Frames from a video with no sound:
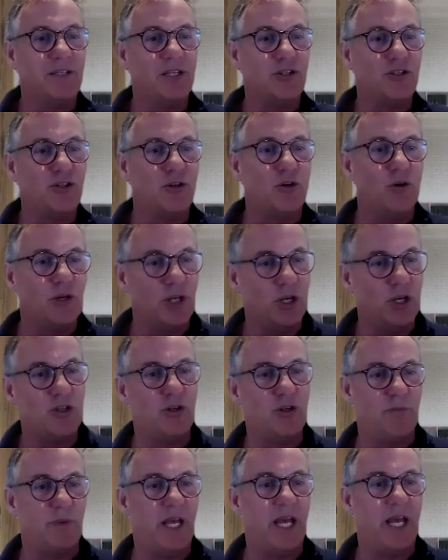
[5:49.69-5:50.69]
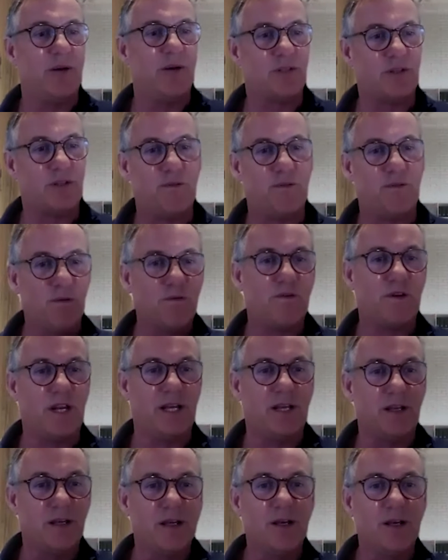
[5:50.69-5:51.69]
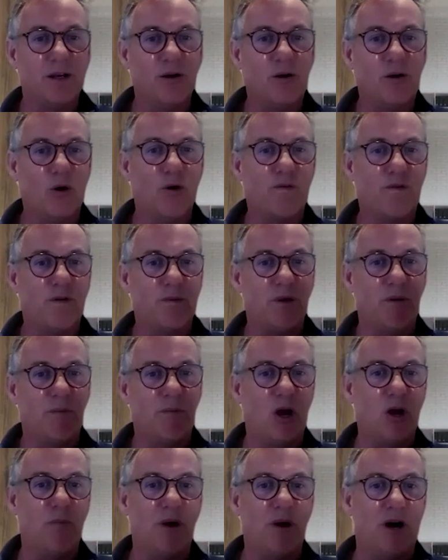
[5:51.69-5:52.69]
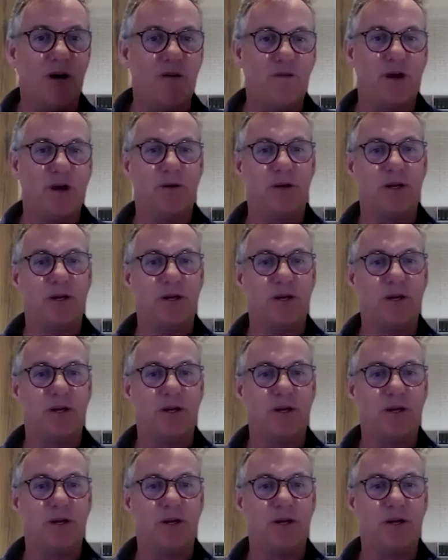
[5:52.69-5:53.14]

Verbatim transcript: It should, you should be able to fulfill it all from your mobile phone.